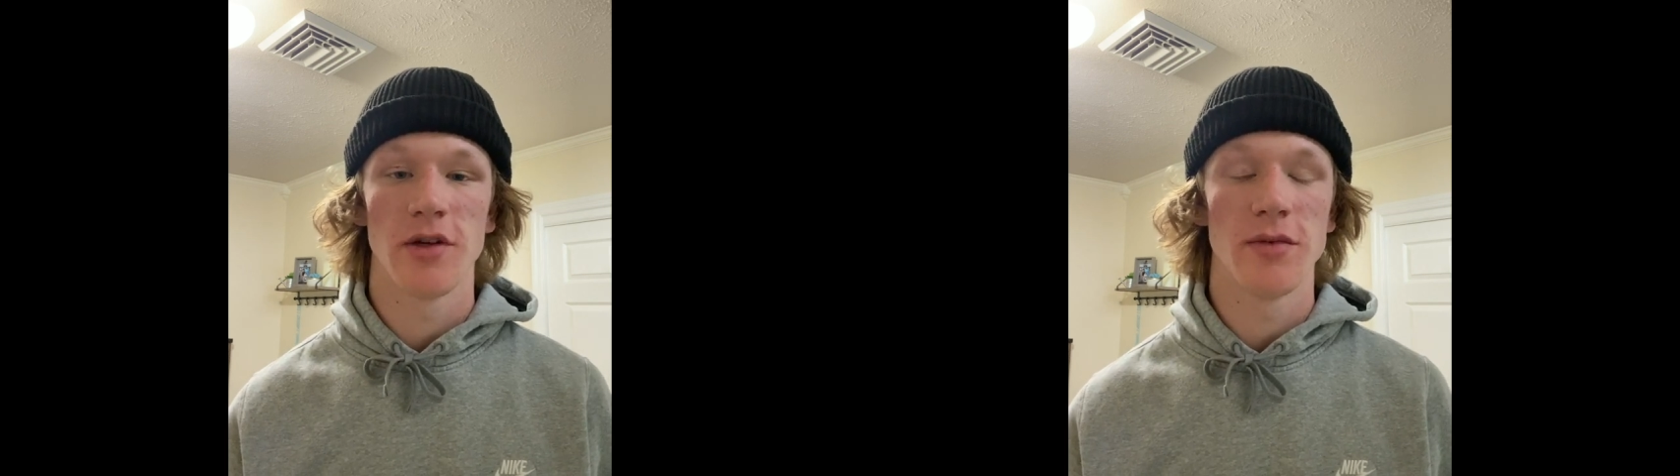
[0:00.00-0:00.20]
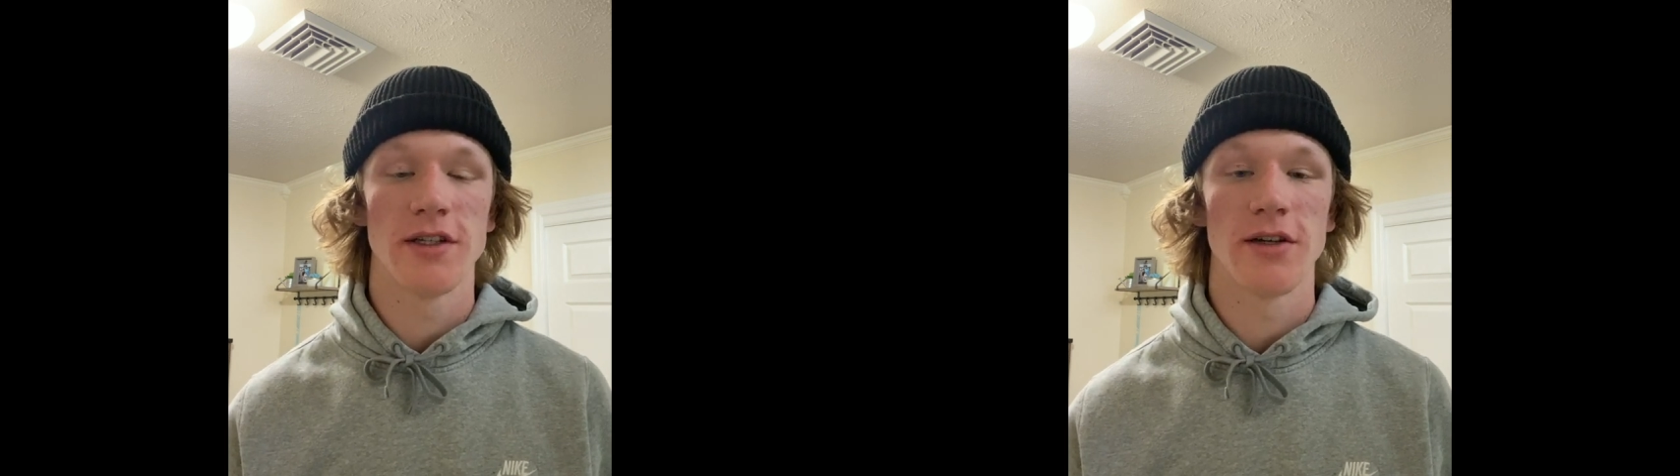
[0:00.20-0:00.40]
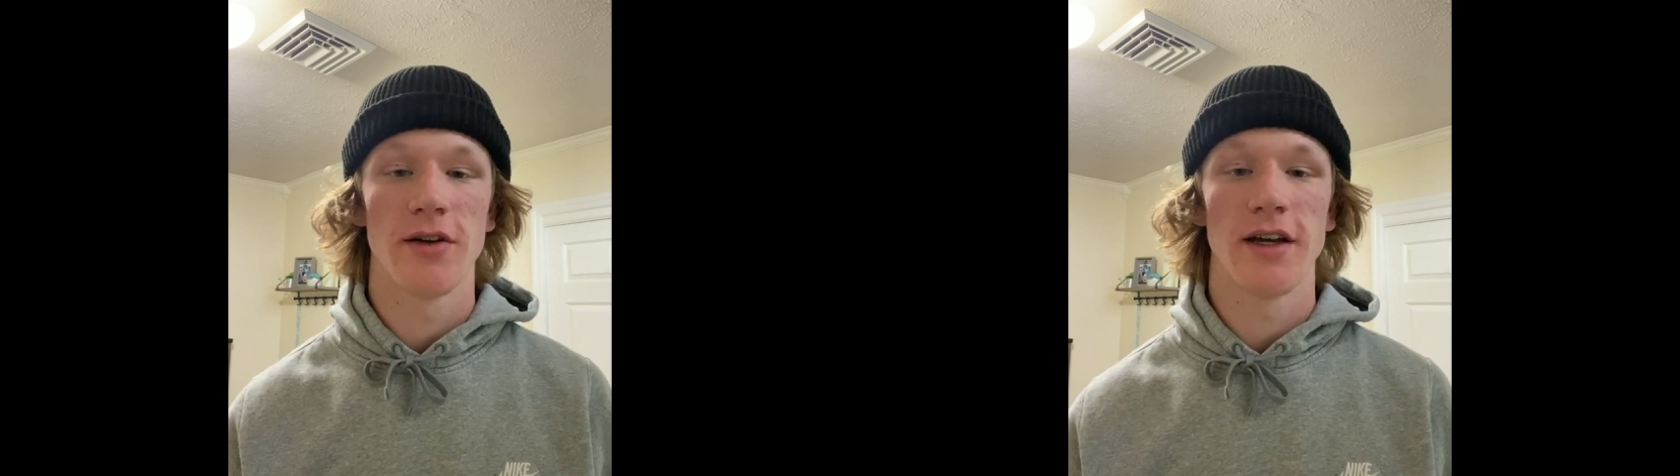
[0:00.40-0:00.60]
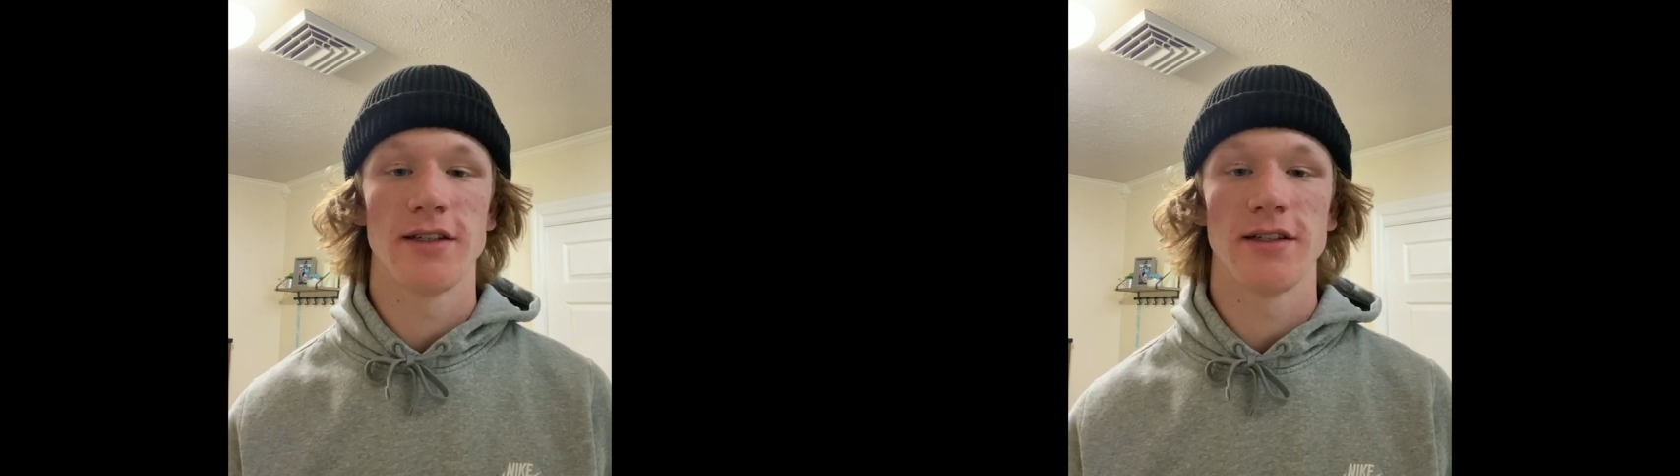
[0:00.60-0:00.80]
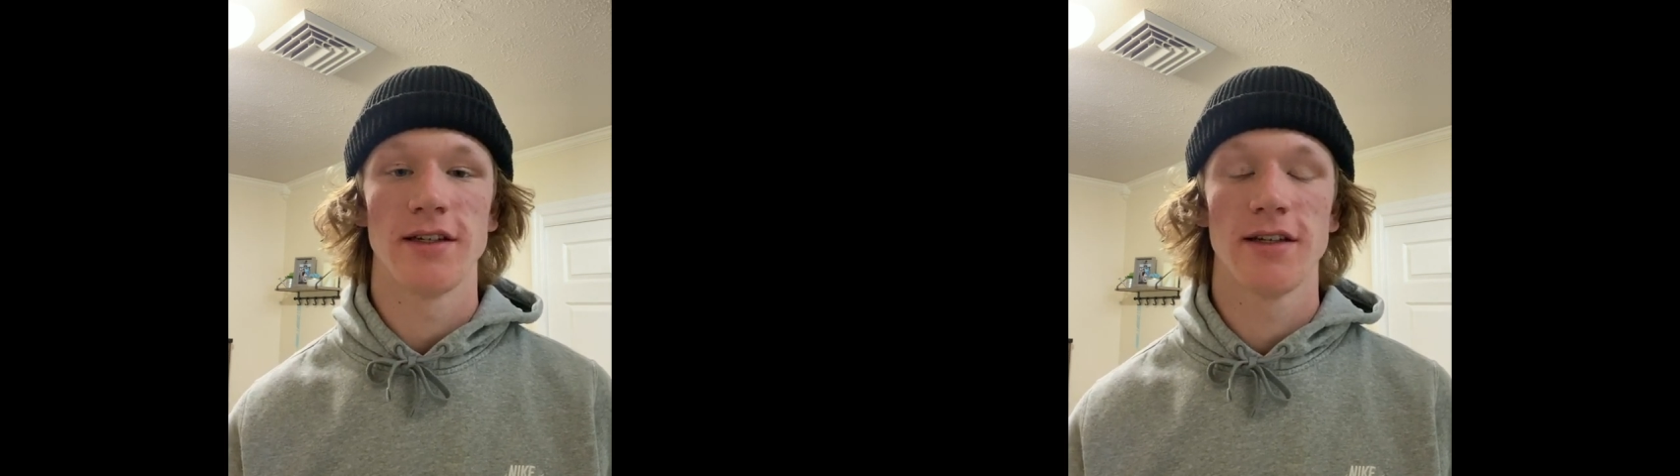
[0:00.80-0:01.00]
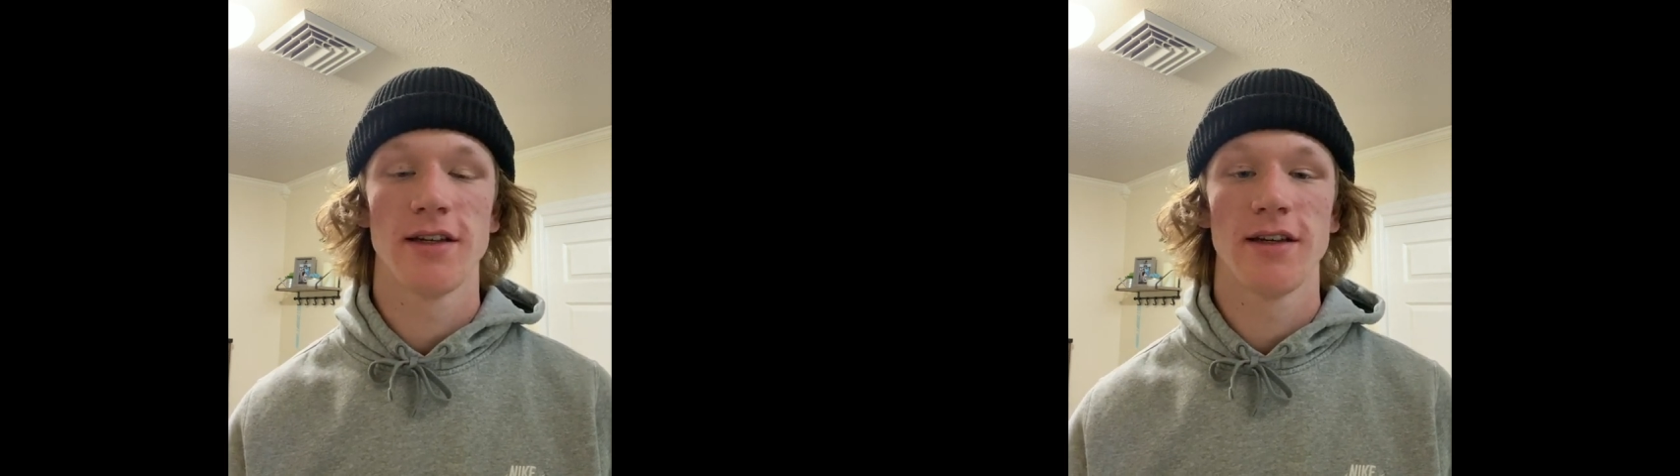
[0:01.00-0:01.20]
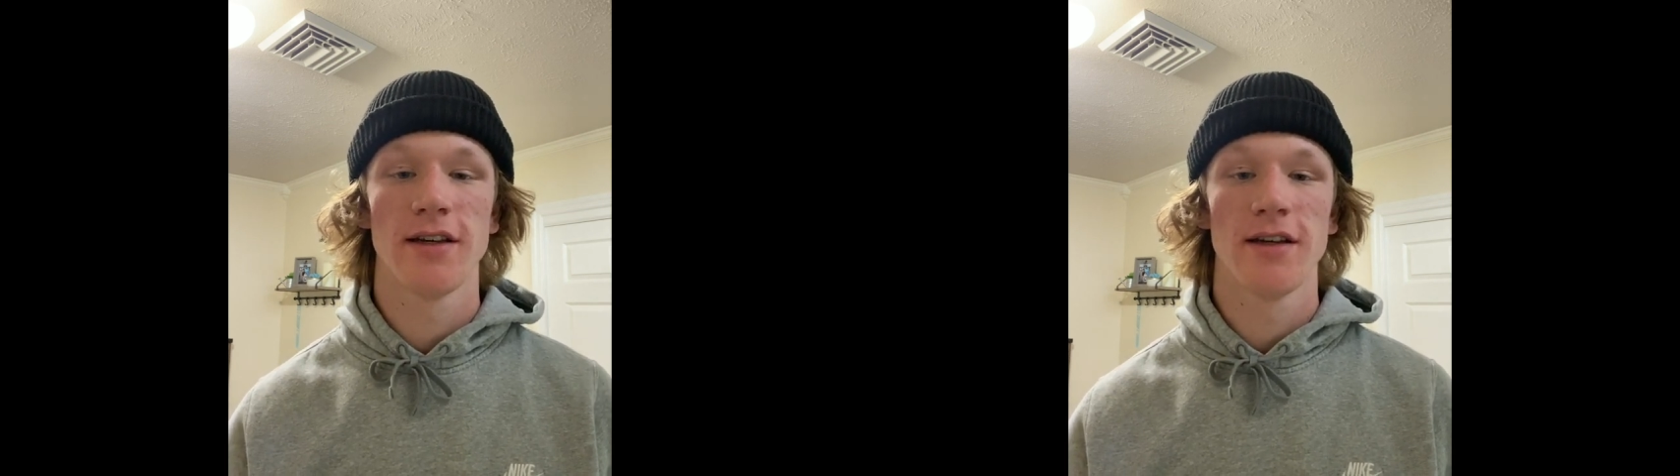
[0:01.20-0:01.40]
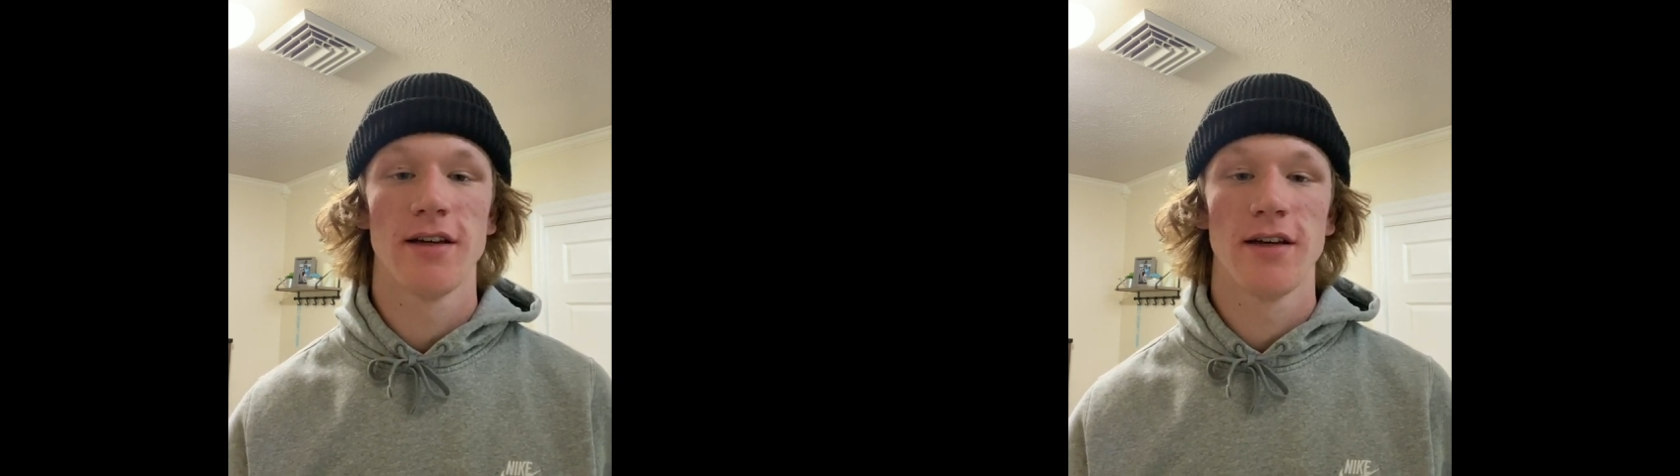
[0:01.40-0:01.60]
me so nicely.
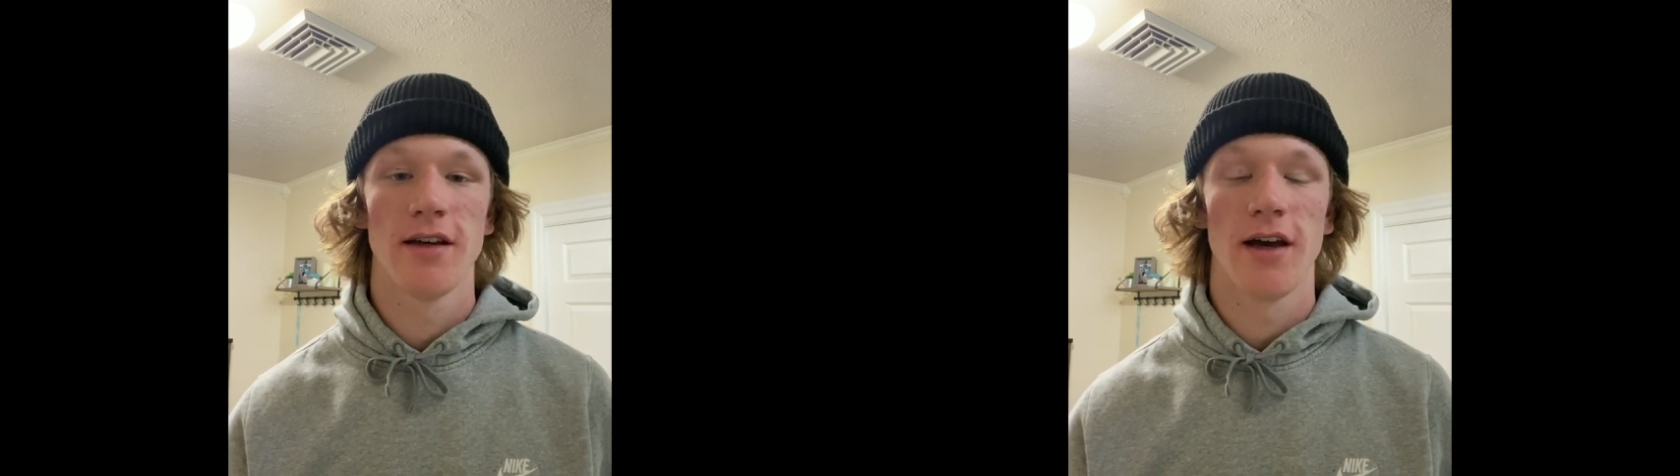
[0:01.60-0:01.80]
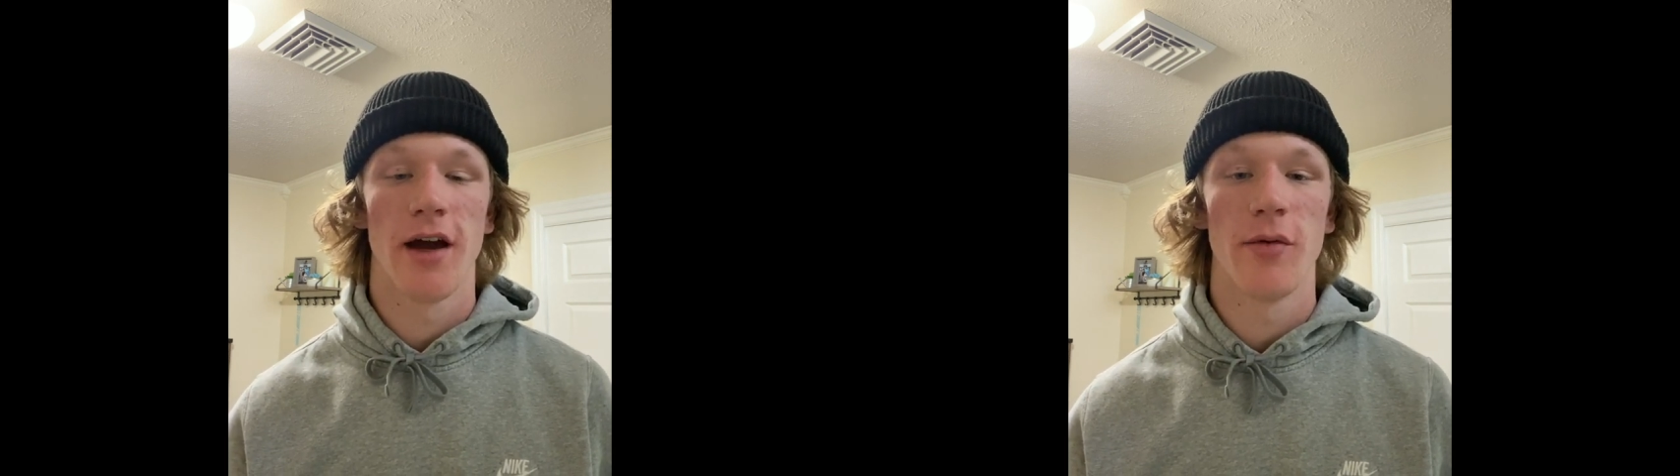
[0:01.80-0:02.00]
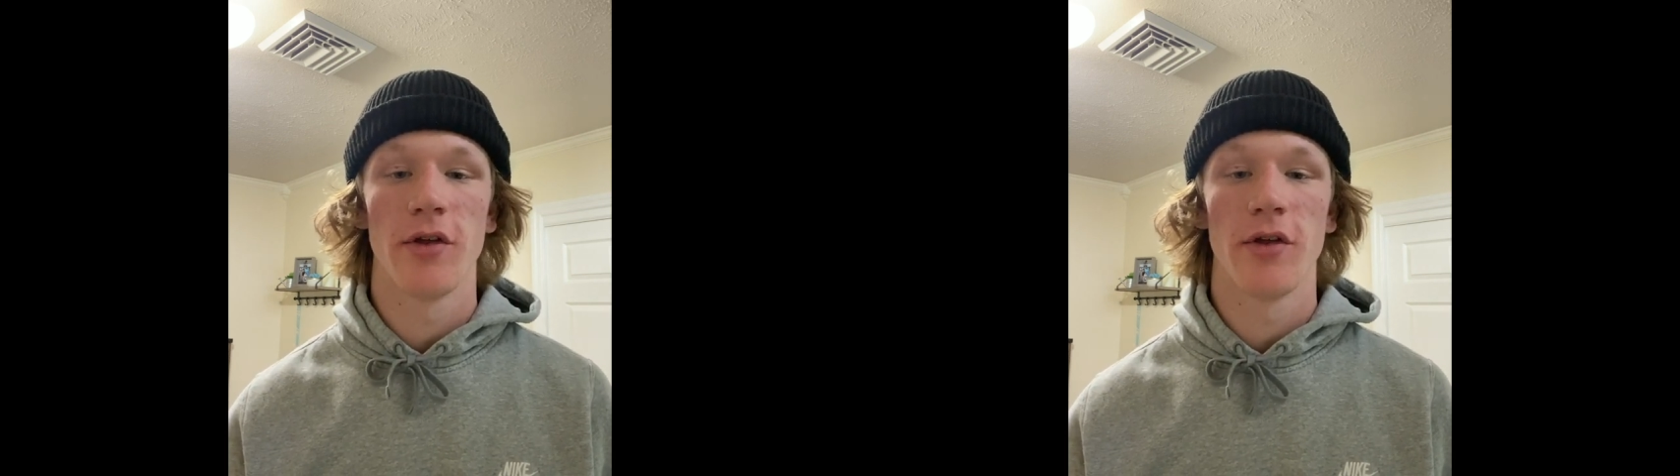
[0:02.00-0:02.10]
I really